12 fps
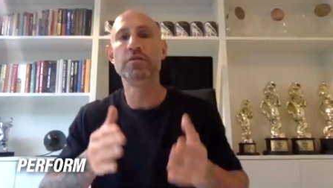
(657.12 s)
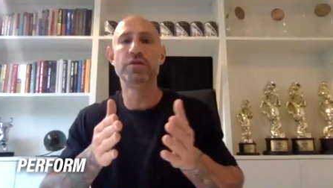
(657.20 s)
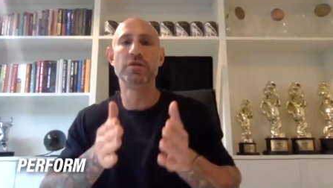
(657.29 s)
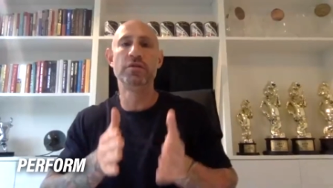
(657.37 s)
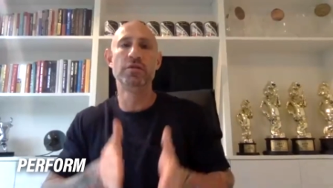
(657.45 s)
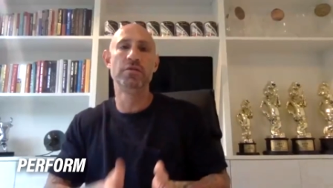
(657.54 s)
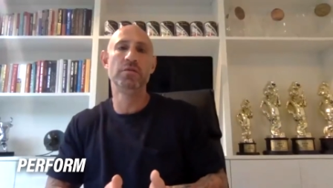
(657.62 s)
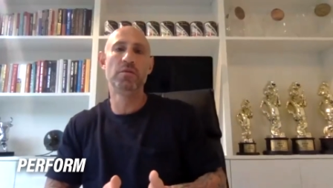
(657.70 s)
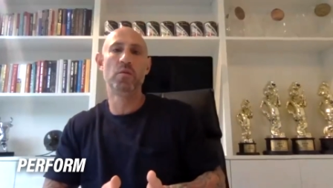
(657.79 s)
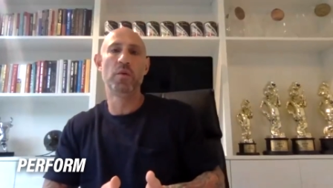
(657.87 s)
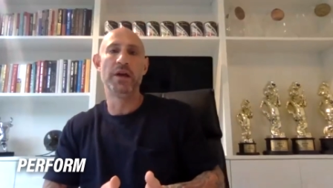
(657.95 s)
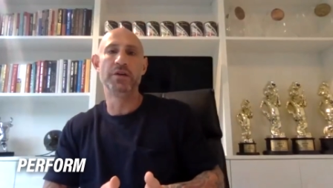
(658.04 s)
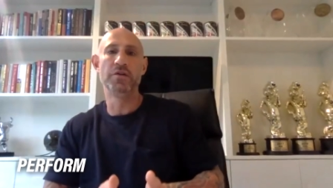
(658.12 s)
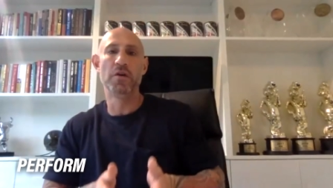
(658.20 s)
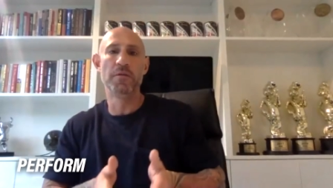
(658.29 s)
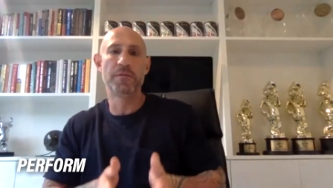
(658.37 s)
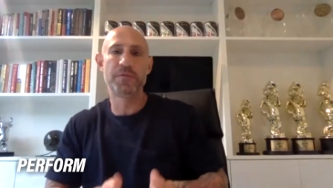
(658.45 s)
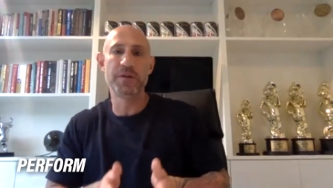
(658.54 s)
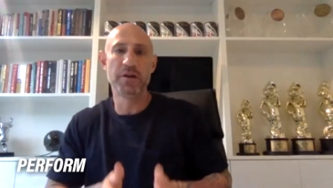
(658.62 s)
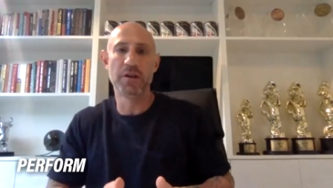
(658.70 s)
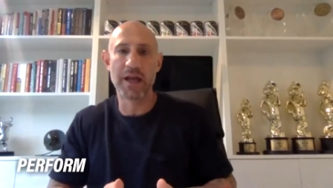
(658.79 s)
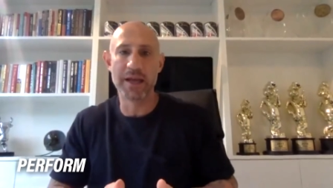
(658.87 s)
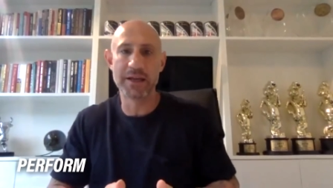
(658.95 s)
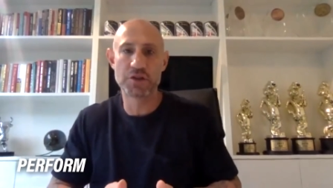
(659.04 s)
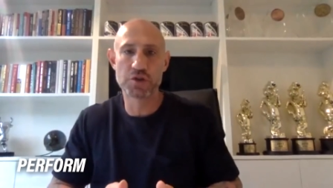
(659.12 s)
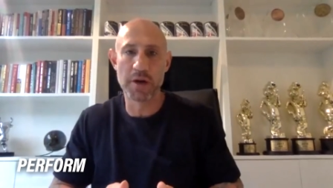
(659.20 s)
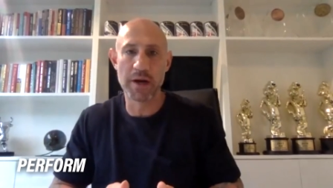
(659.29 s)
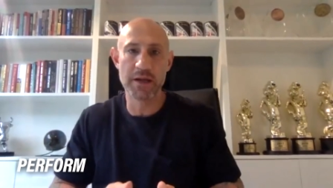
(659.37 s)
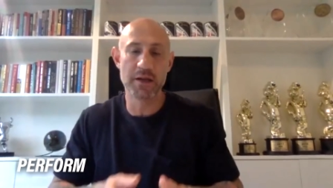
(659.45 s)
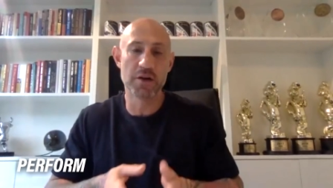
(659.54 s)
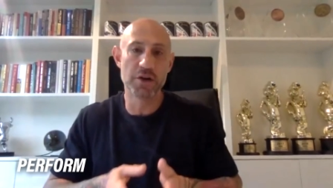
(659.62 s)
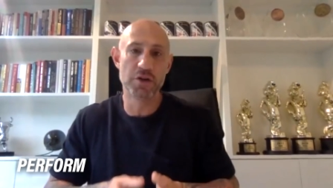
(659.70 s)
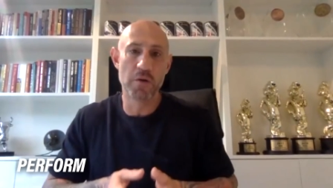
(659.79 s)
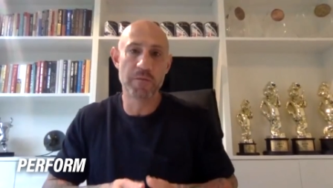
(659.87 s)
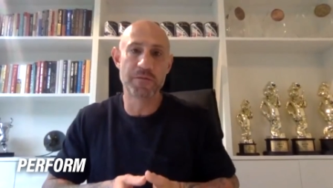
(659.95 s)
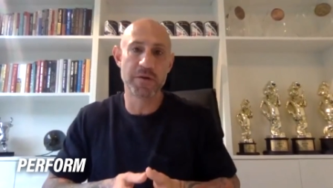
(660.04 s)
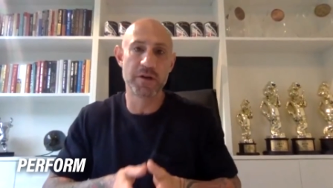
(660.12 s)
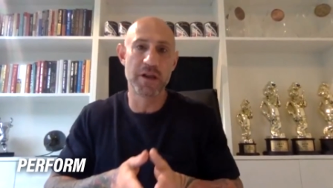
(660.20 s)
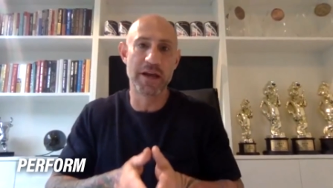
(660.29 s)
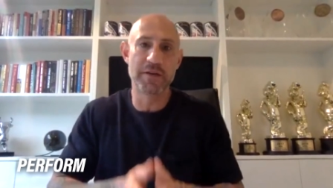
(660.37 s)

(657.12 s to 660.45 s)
do when you don't feel like training or you don't feel like